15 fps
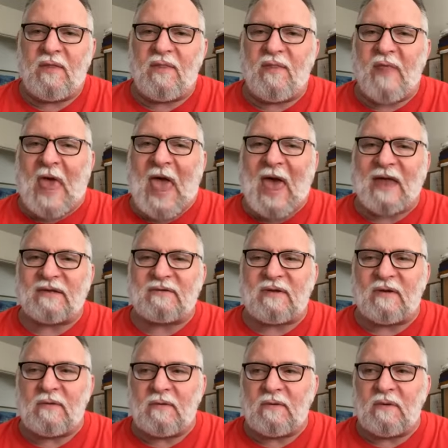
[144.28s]

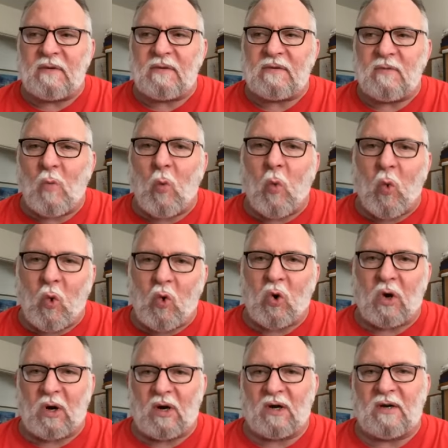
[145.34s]
that
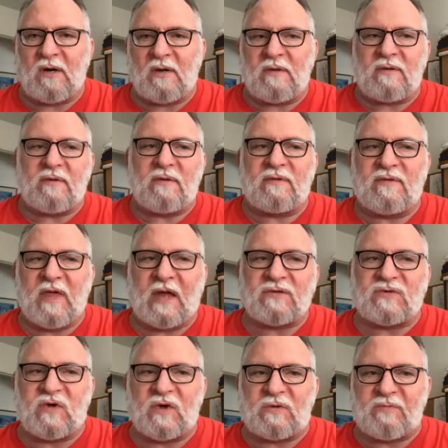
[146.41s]
war
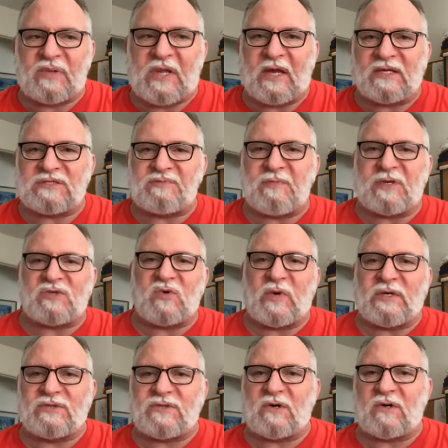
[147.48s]
that took place
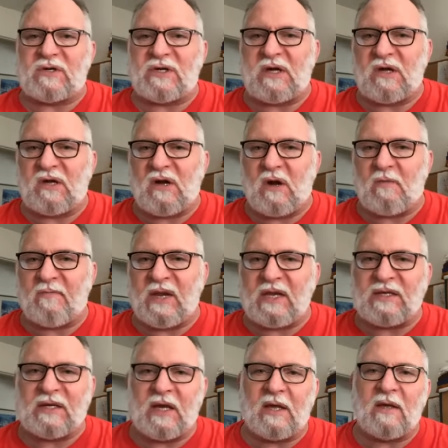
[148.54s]
between Turkey and
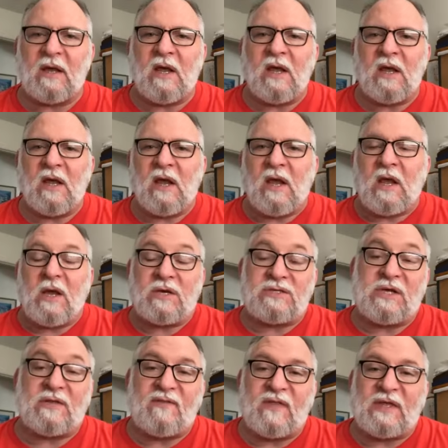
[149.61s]
Armenia.
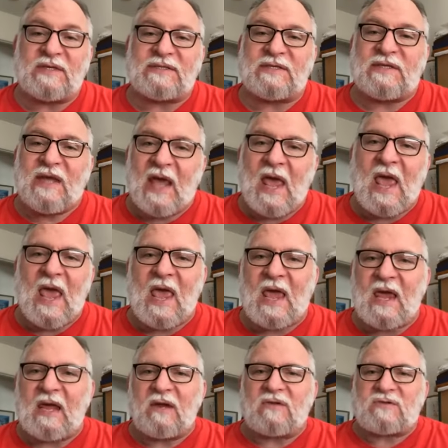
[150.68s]
To this
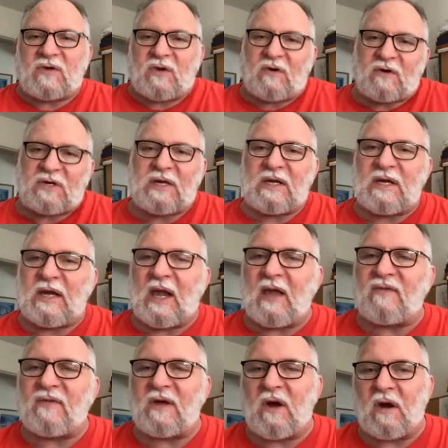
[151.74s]
day, Turkey
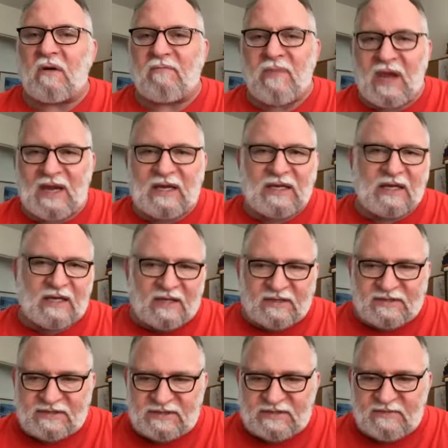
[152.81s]
and the
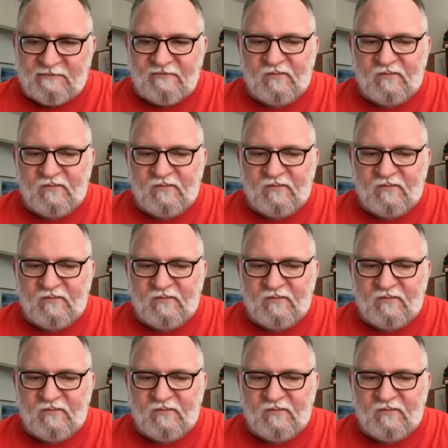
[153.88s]
Armenians